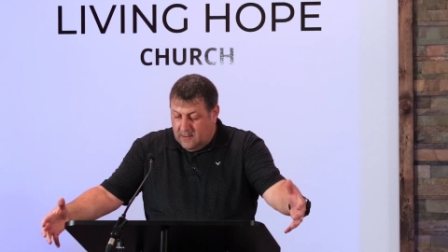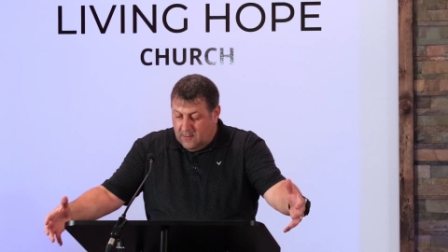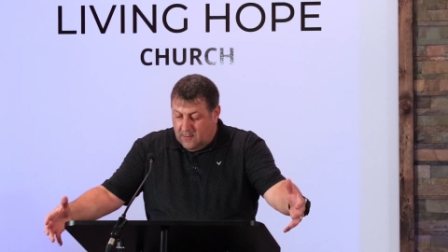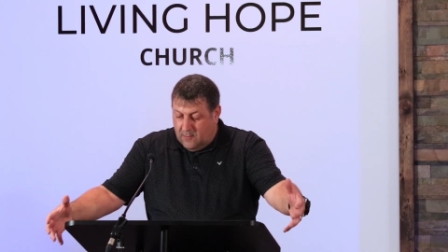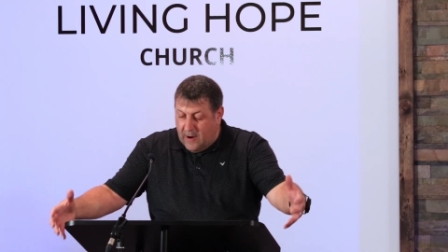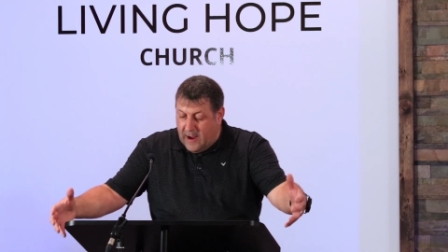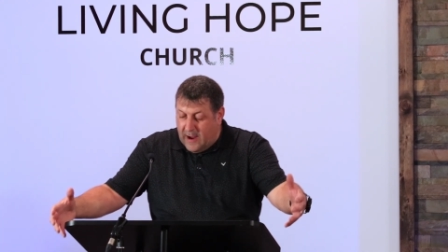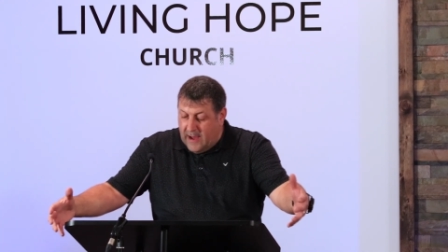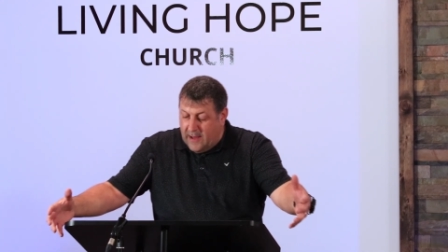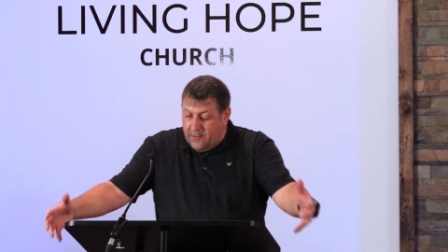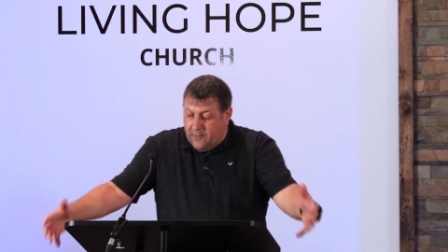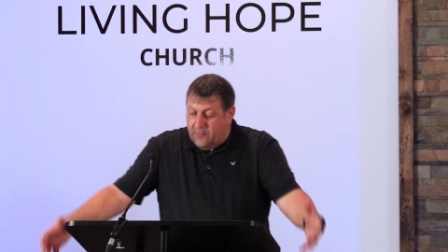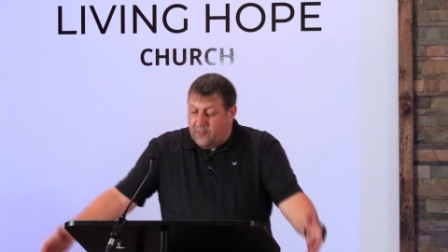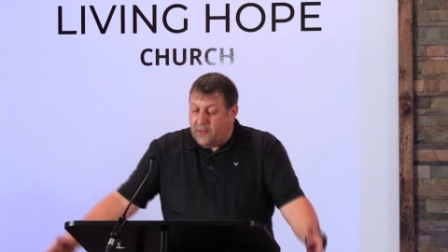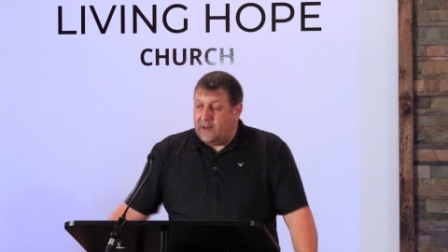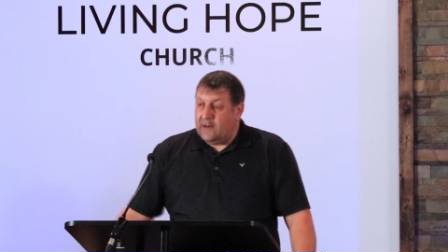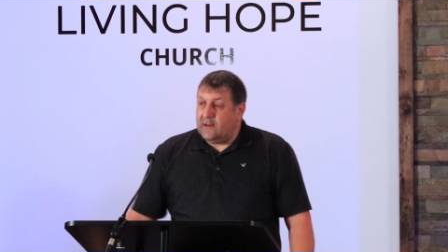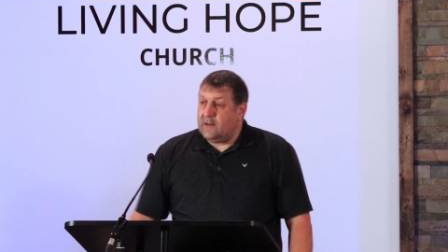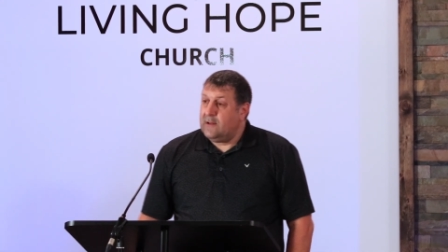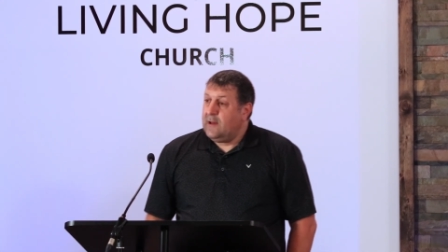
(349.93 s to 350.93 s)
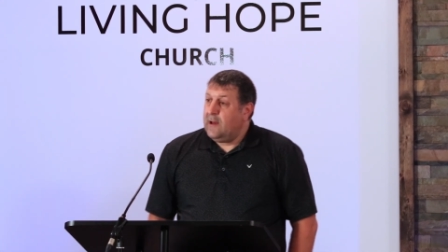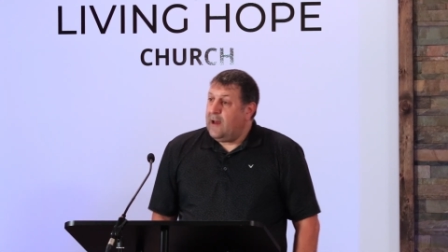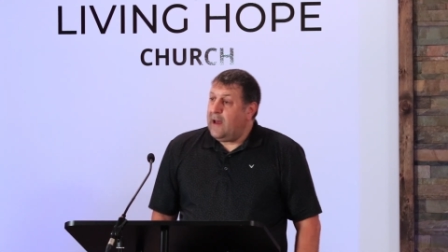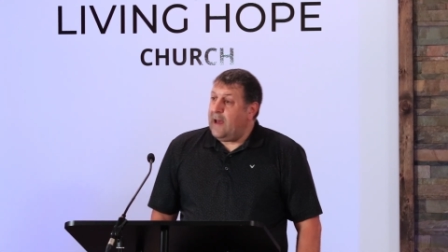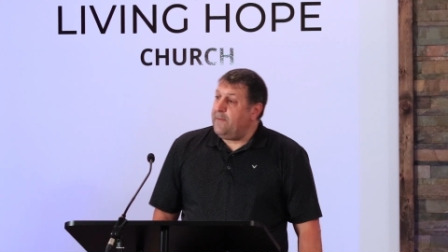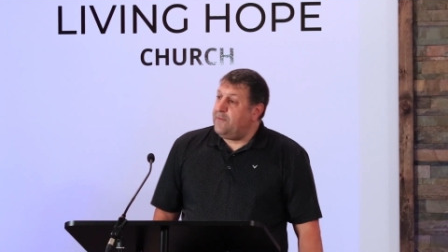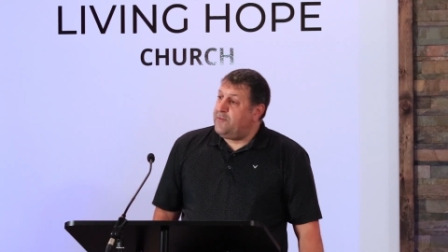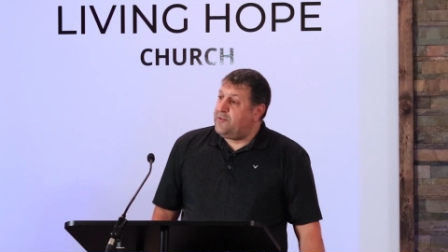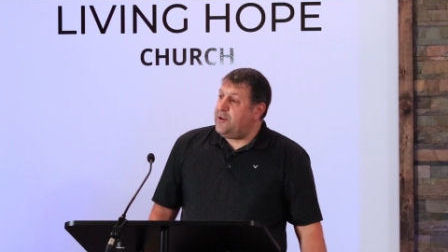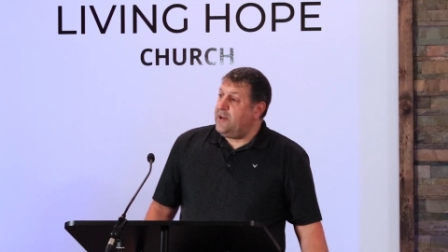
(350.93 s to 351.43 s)
rather than
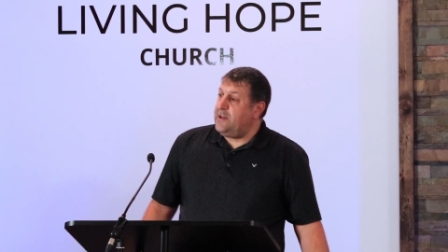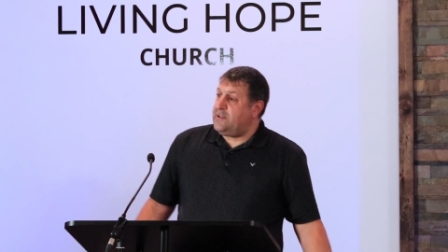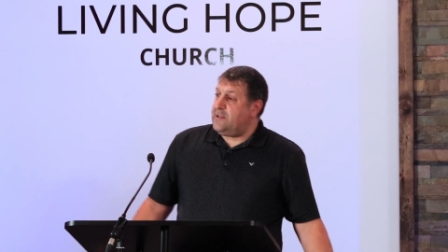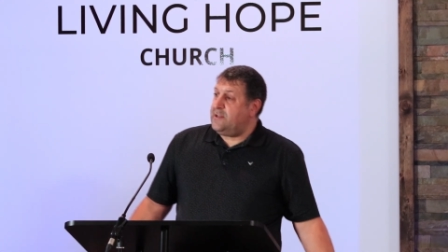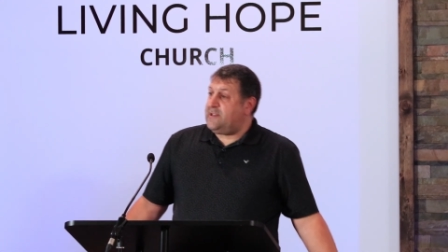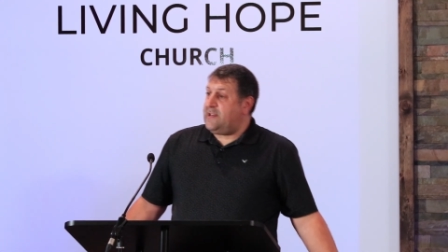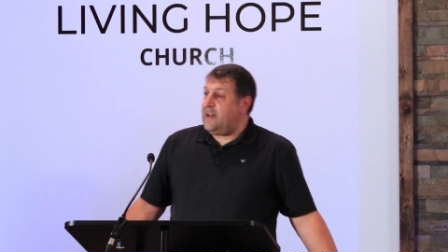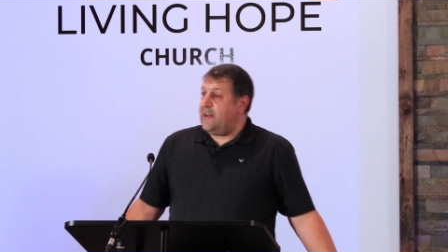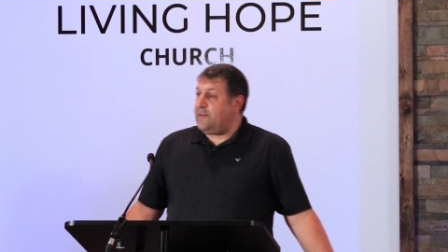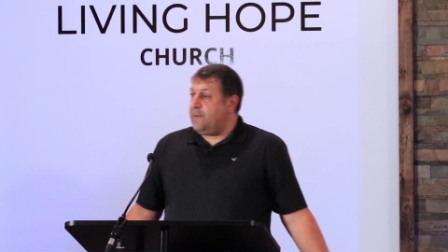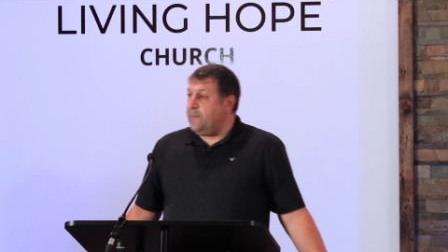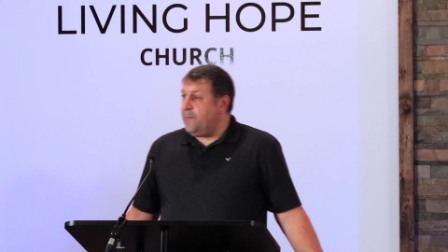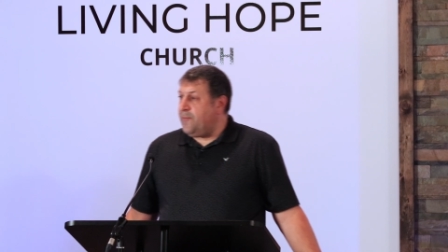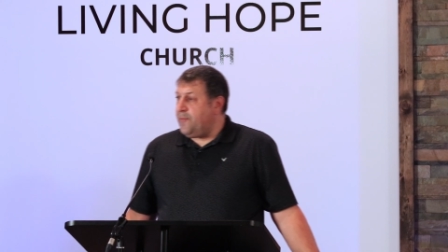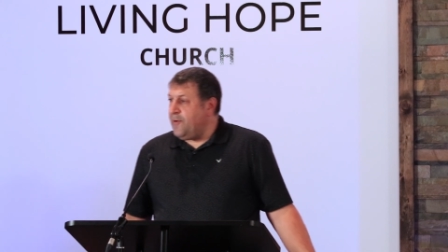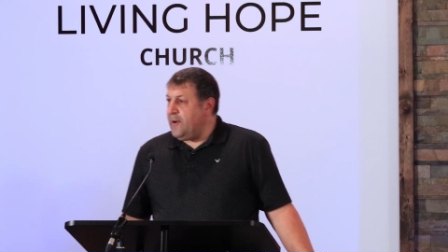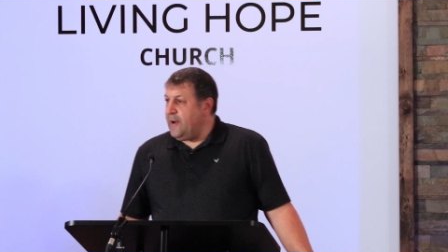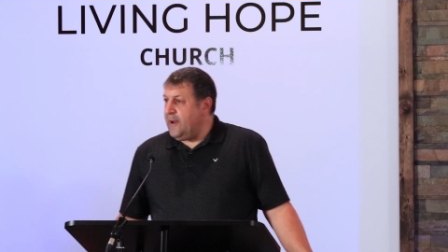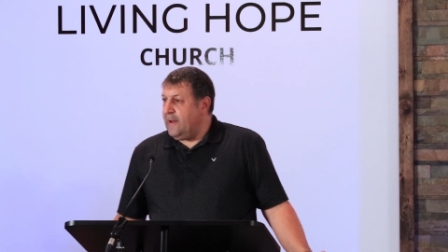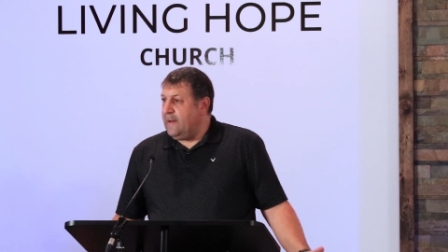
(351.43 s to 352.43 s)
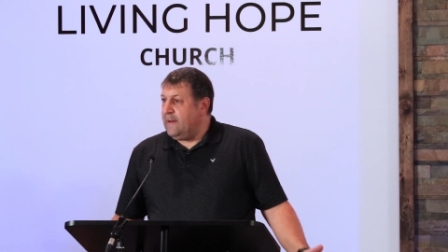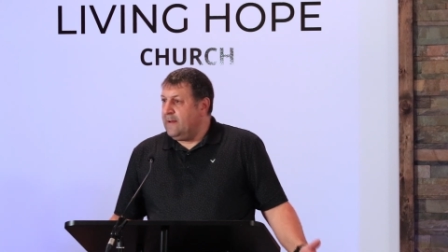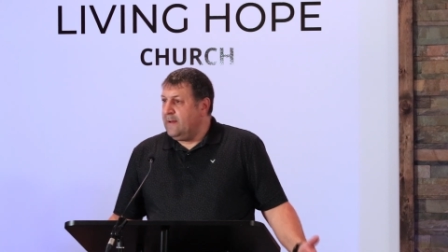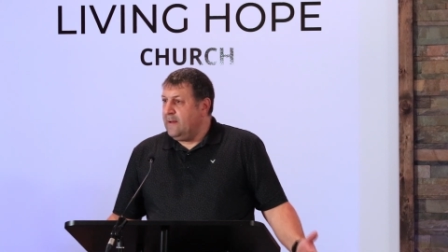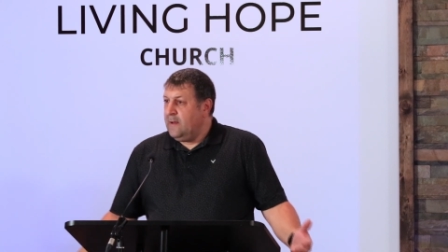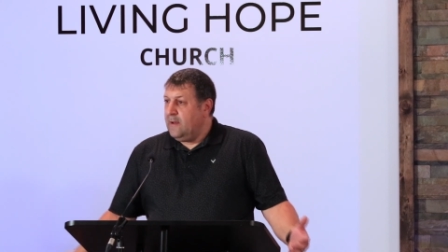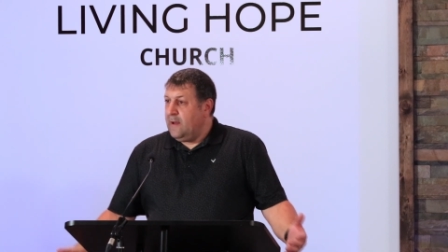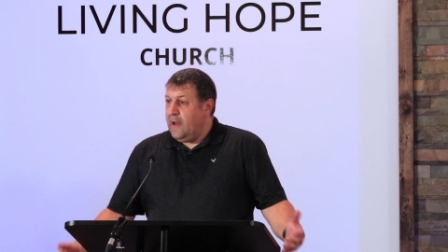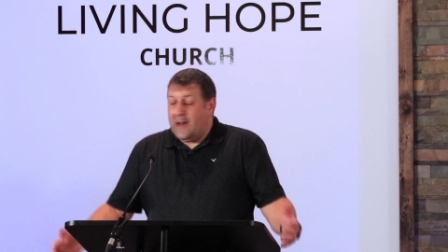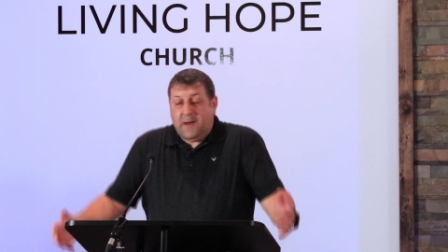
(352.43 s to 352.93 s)
have Jesus set them free.
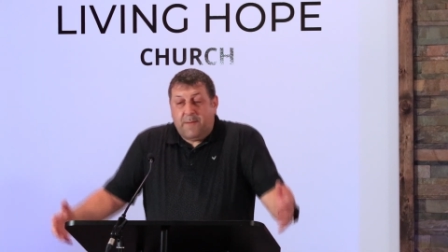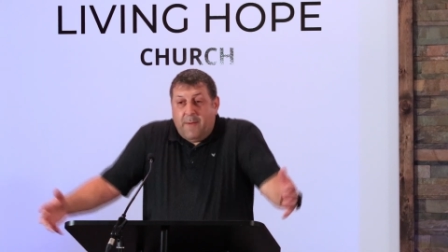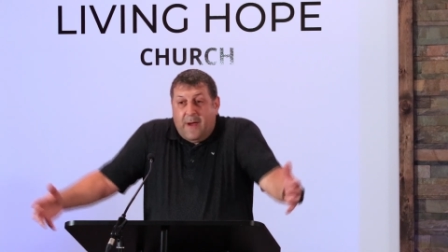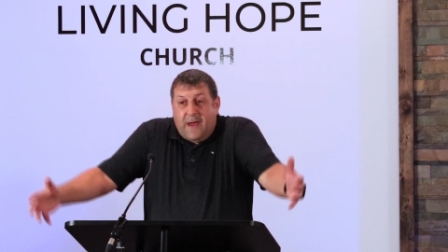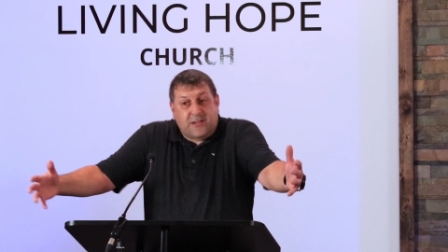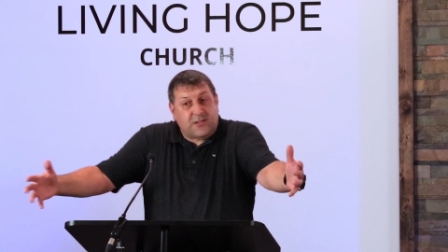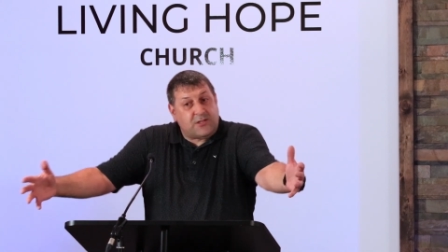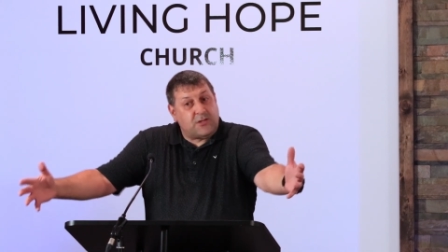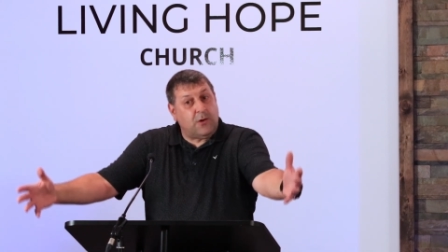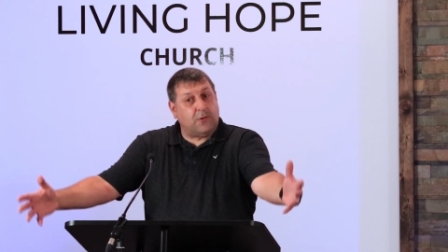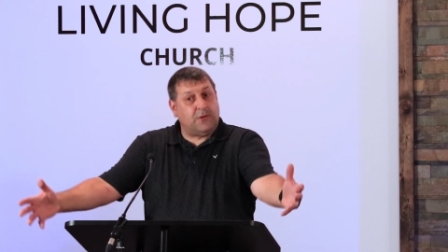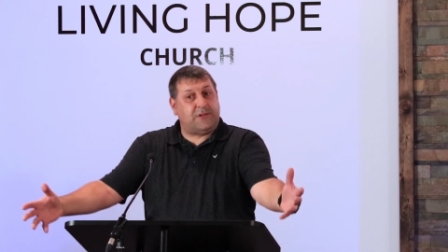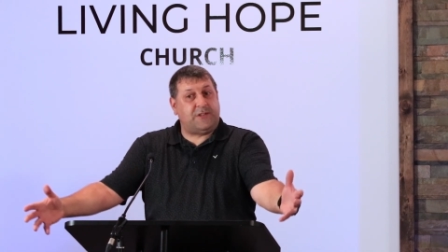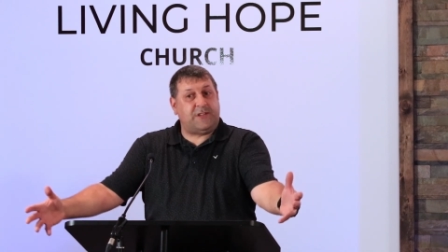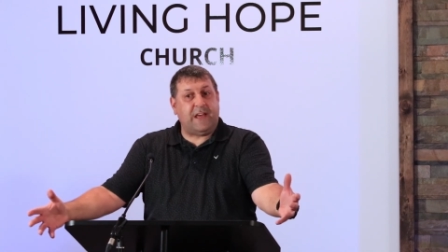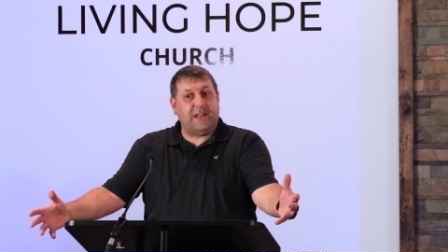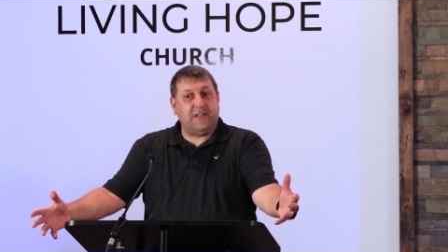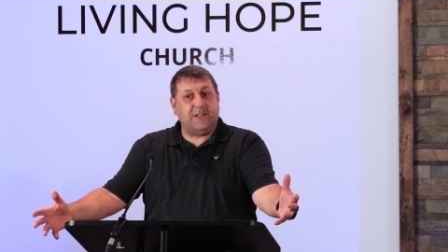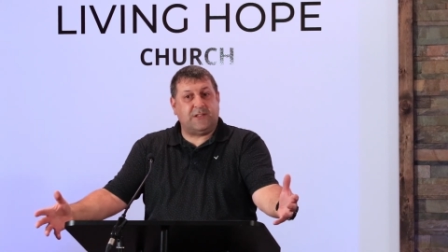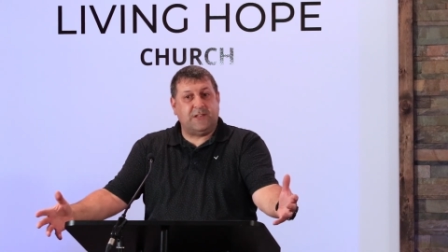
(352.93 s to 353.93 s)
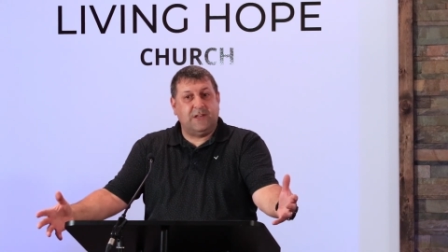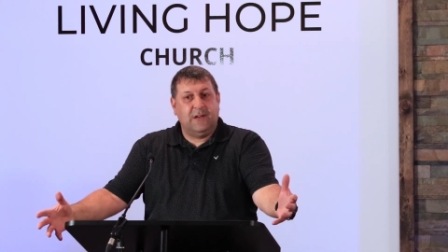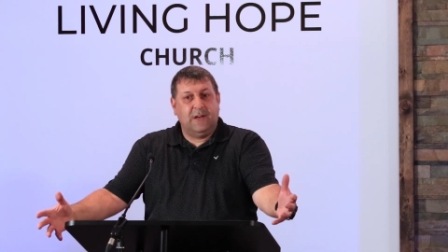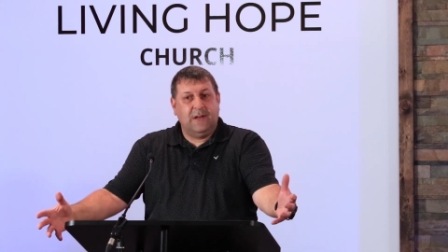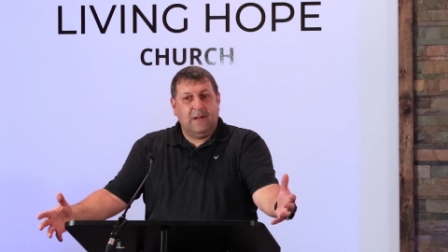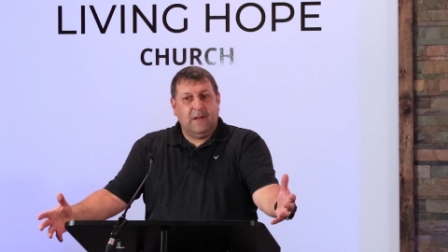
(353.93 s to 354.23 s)
And it makes no sense.